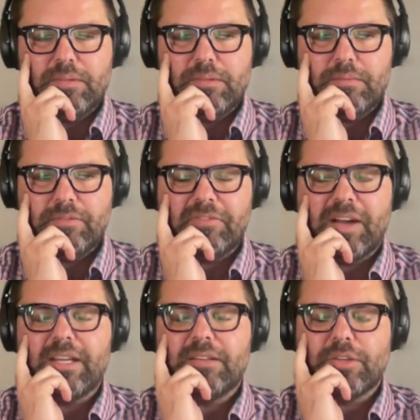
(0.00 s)

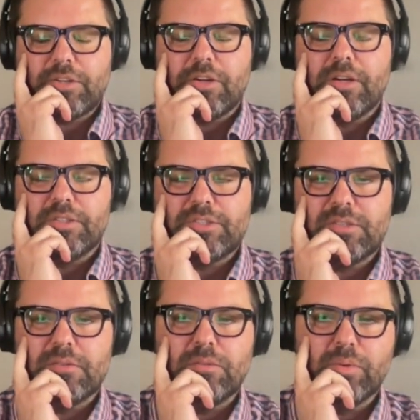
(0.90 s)
finding the courage
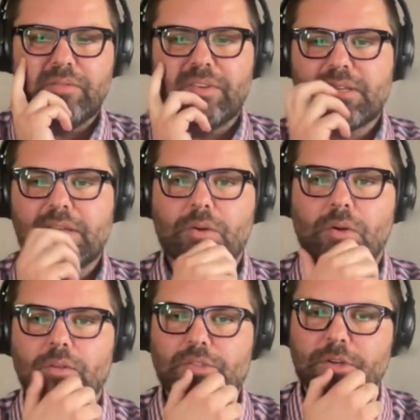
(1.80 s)
to revisit your
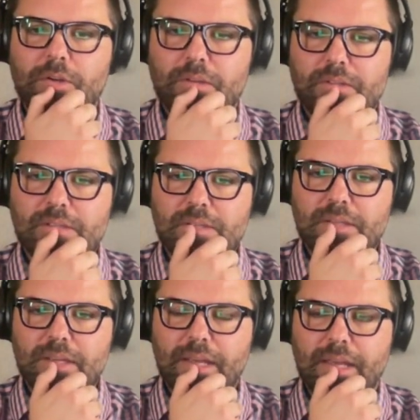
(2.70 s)
old journals
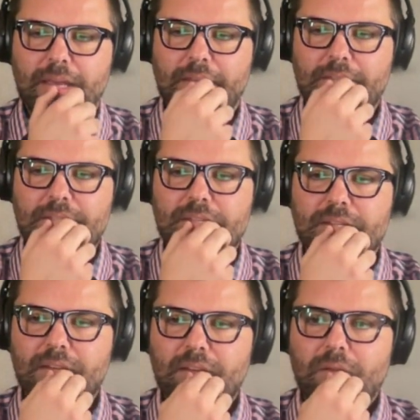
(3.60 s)
and
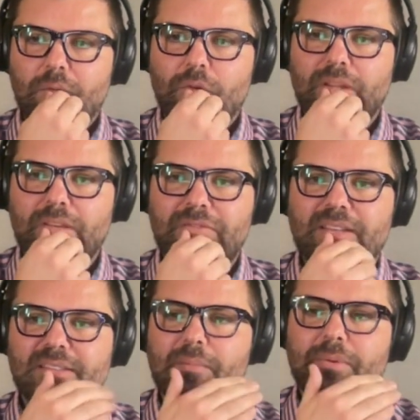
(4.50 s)
really face
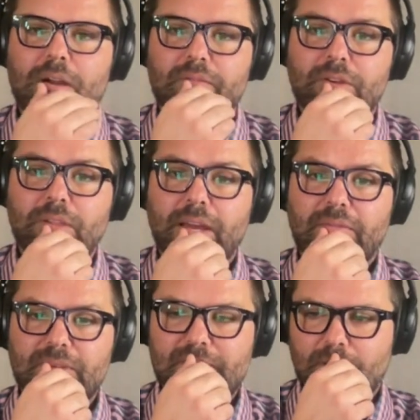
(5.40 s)
that part of your life.
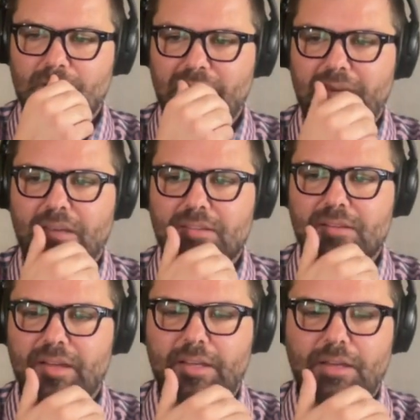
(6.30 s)
It's sort of like
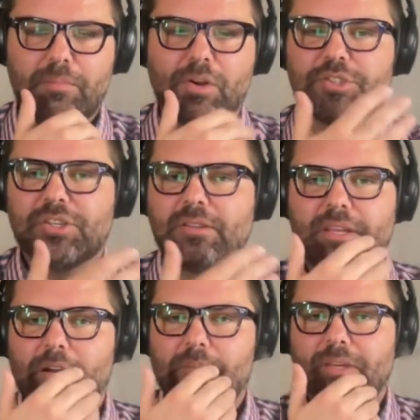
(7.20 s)
immersion
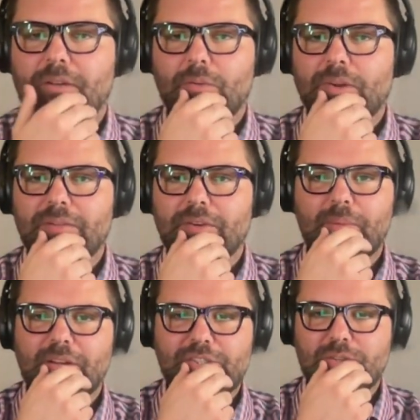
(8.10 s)
therapy or whatever. I'm
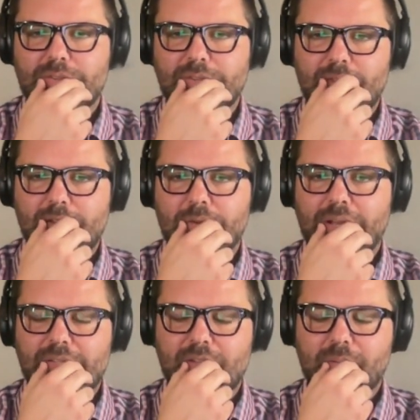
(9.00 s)
not sure what the
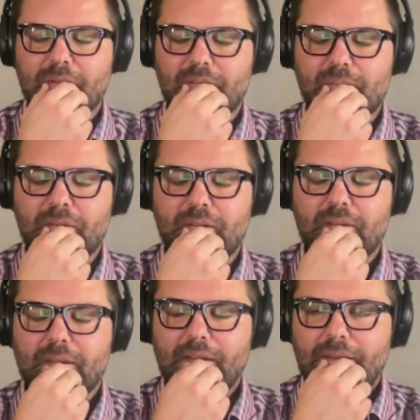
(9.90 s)
correct term is, but
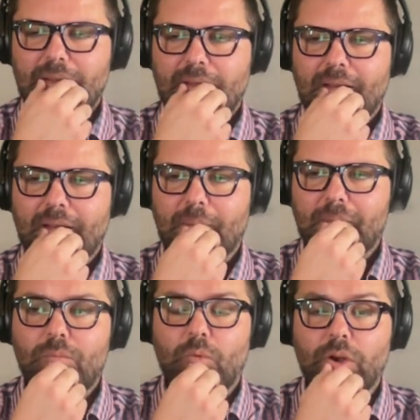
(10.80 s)

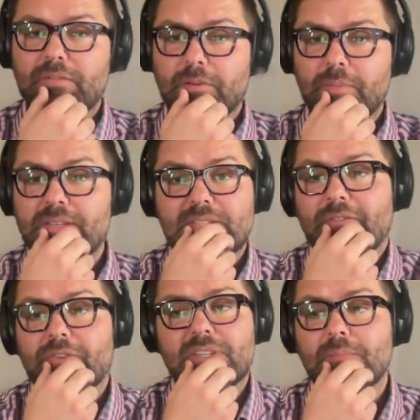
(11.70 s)
it worked for me. So
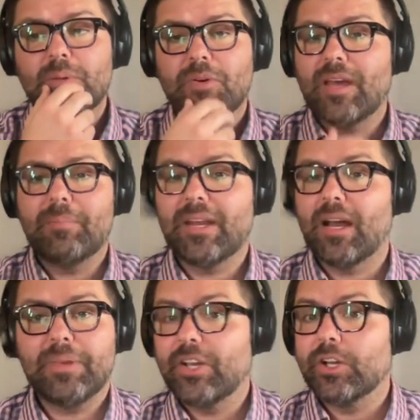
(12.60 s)
for some people, that may not
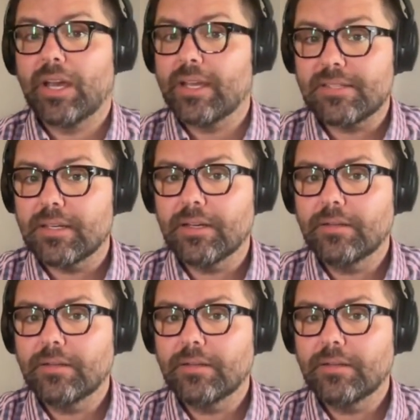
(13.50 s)
be a good idea.